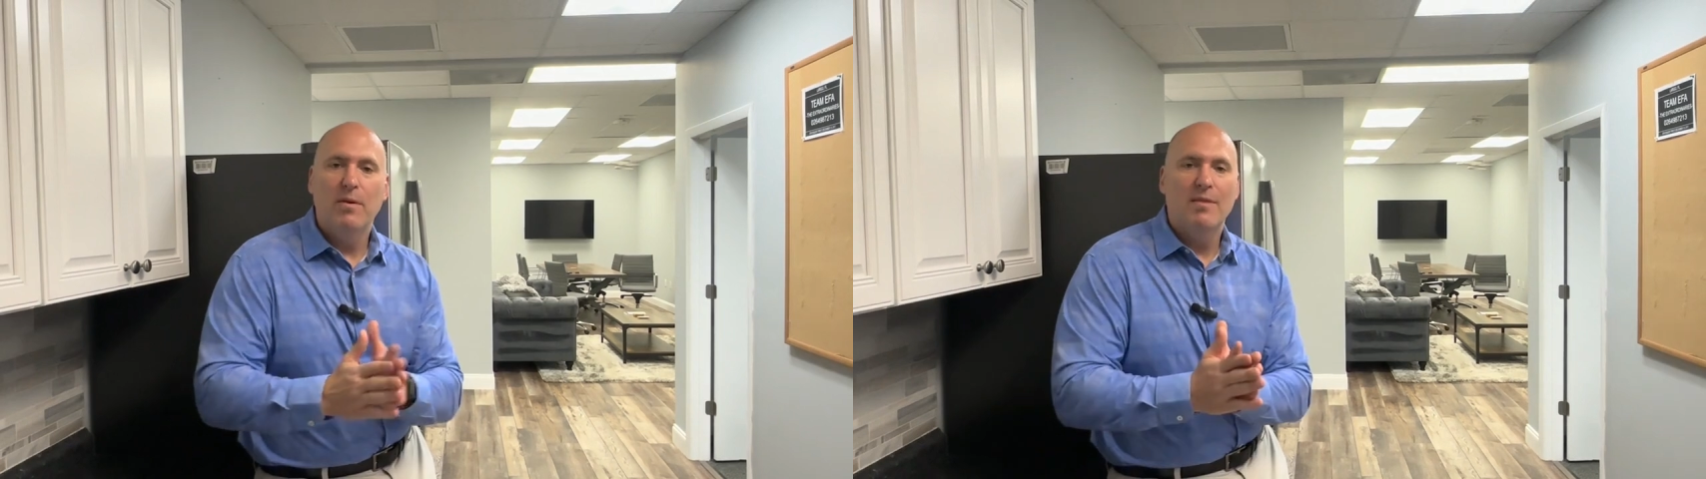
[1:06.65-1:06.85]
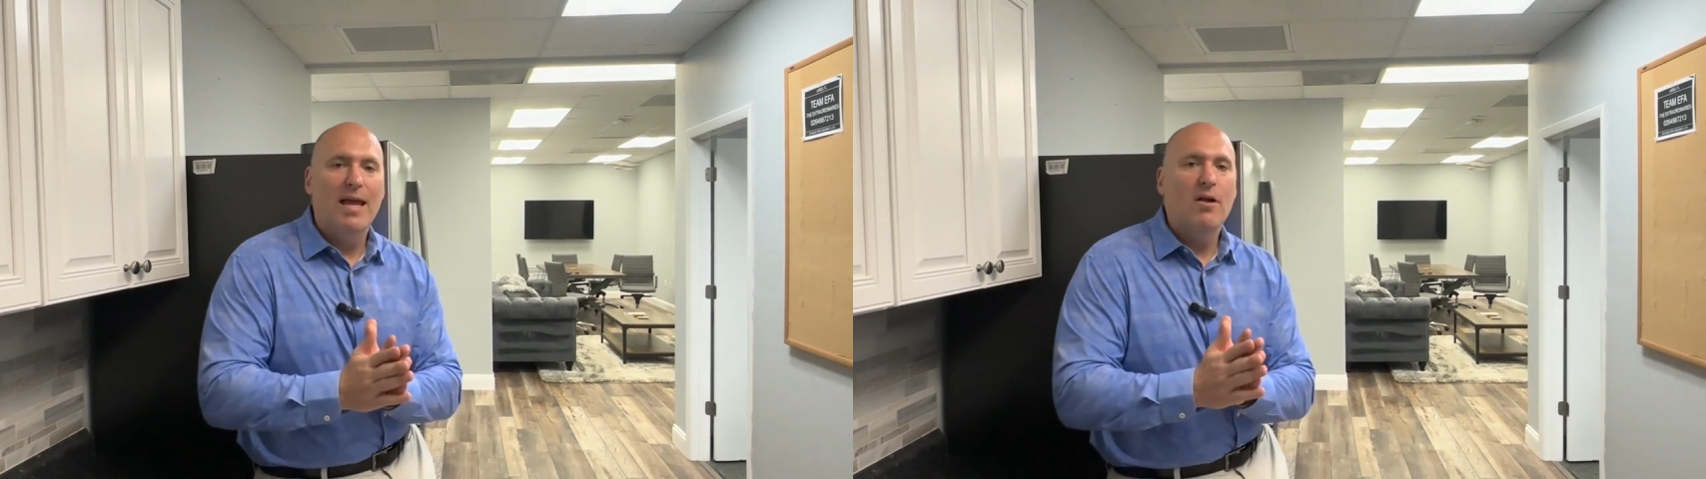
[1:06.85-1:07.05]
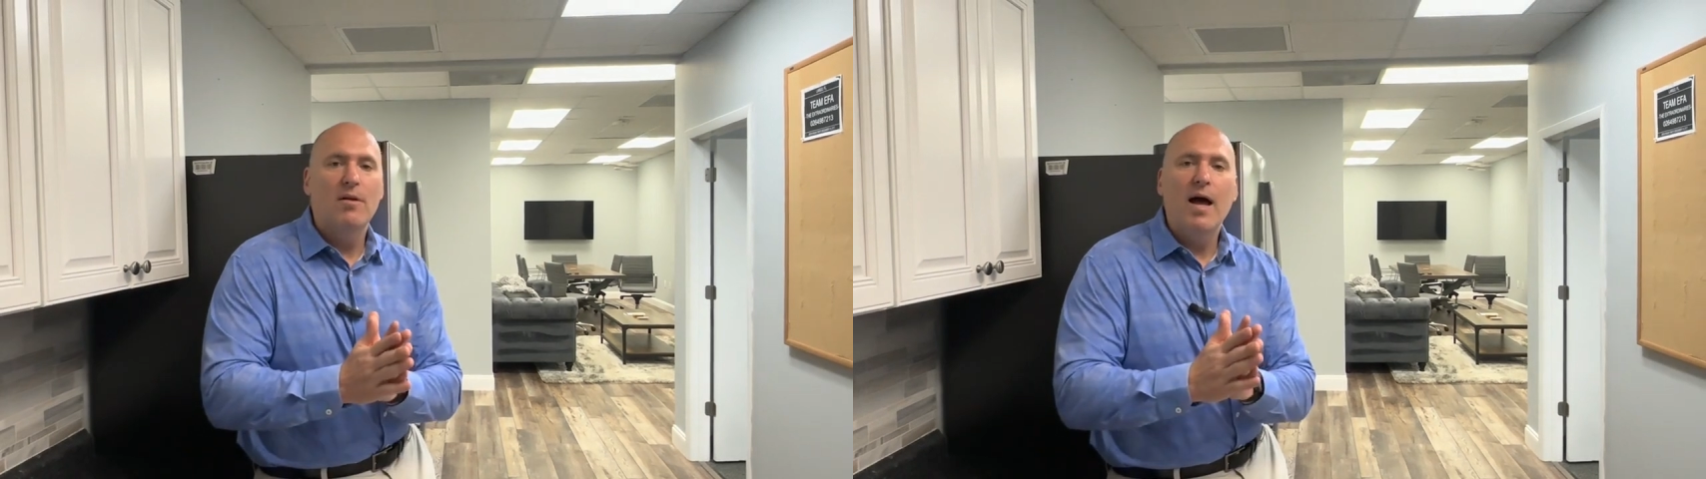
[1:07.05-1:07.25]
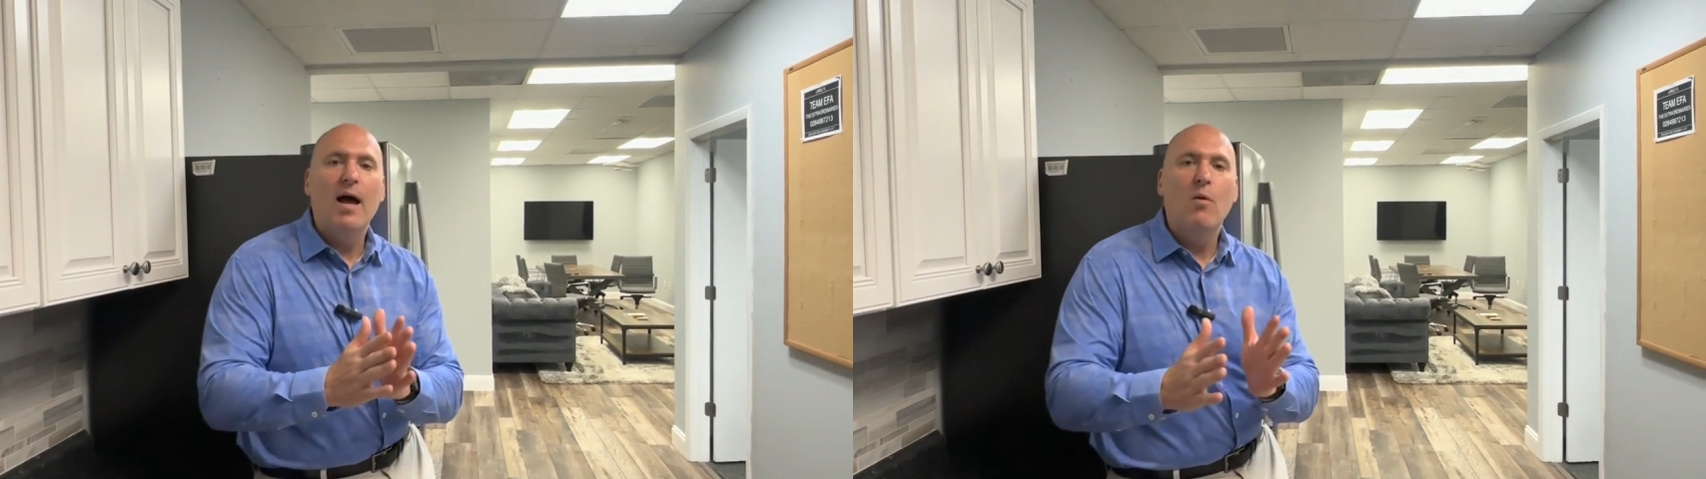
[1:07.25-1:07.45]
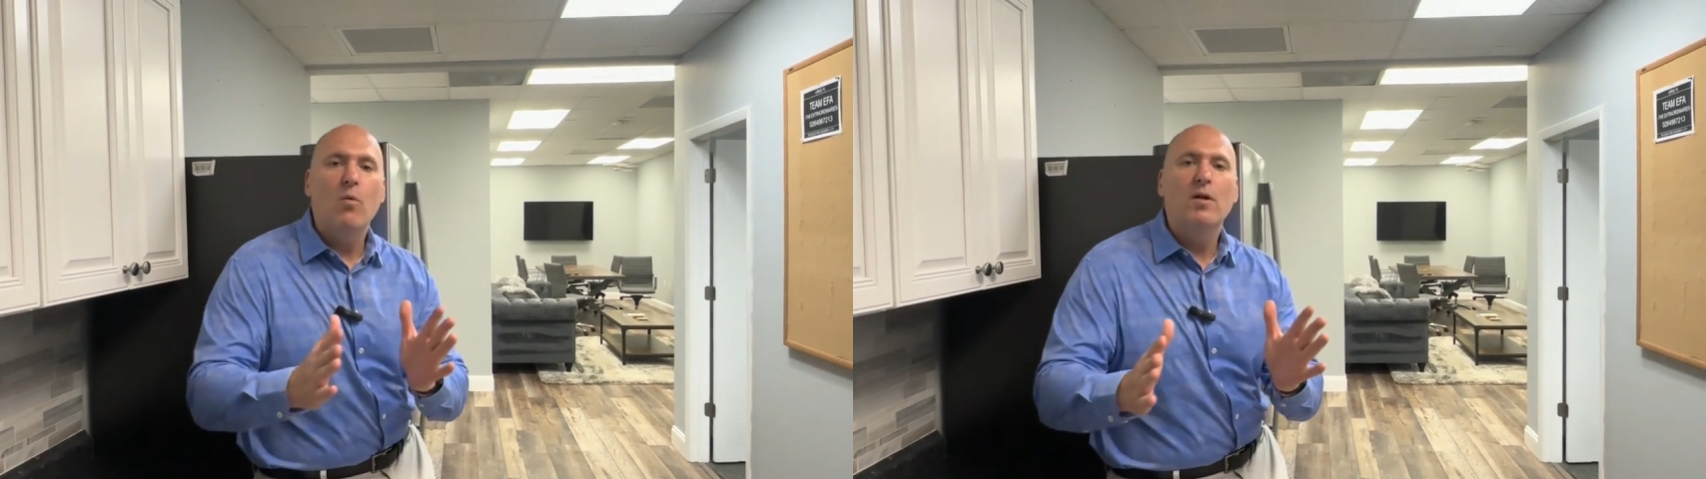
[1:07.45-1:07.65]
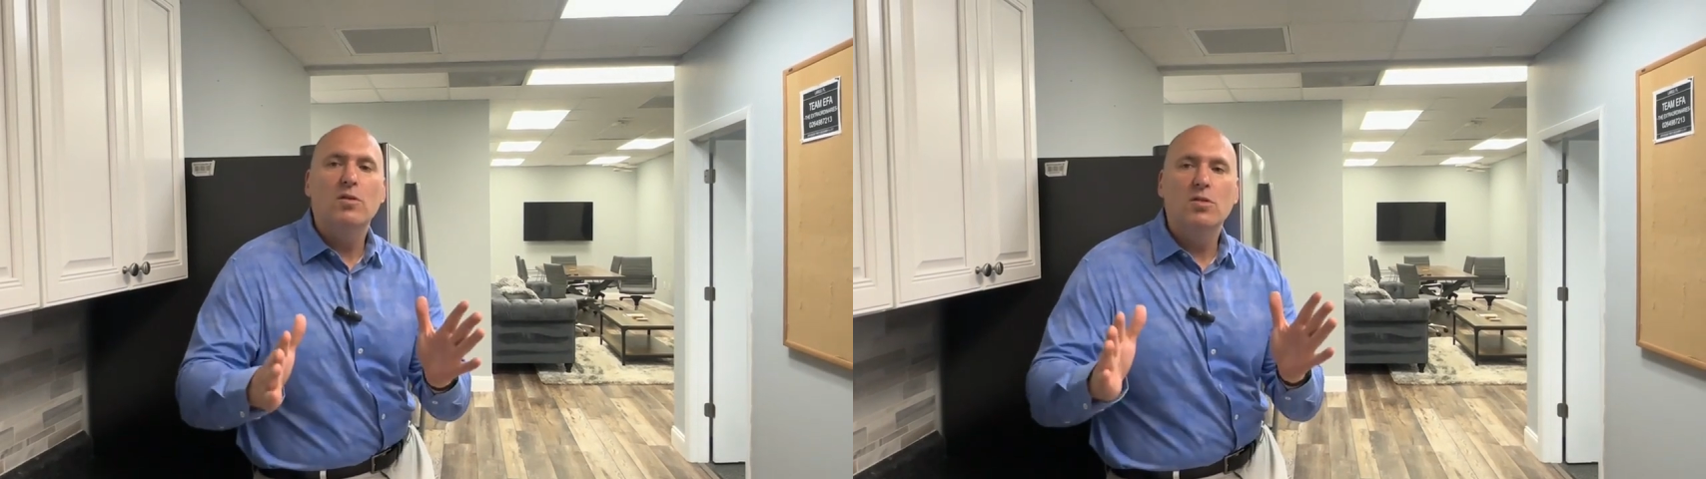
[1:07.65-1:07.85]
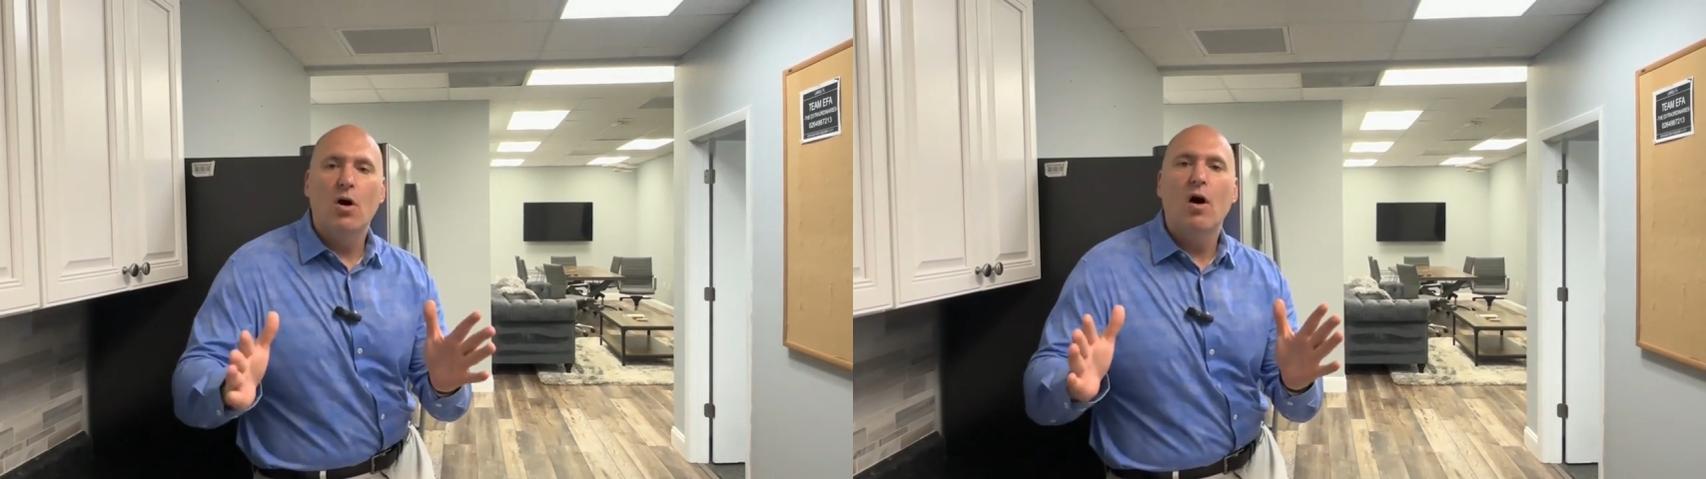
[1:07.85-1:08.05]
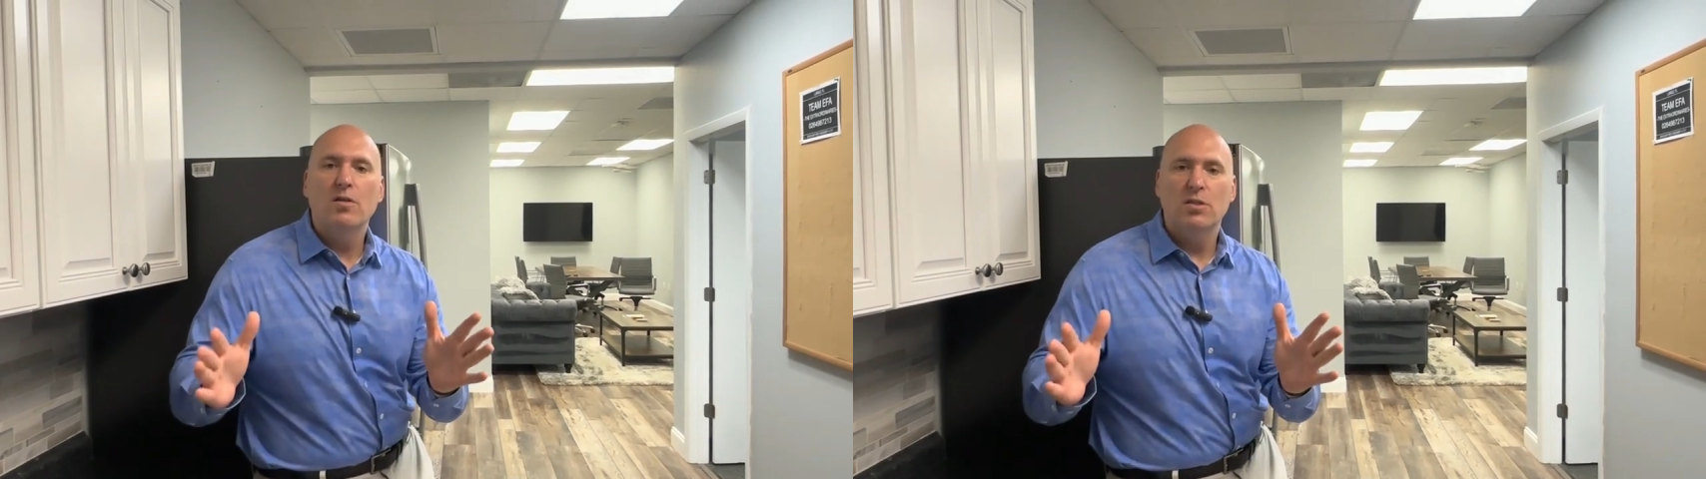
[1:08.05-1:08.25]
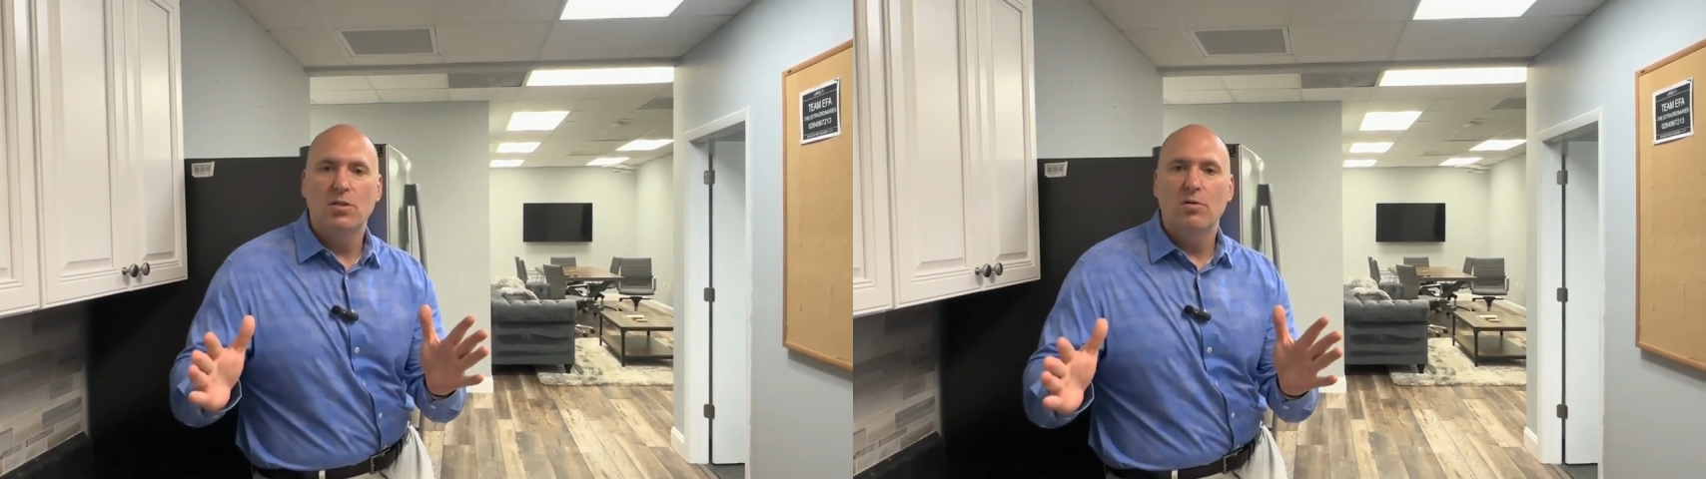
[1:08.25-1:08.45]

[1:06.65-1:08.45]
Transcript: but they are not what is causing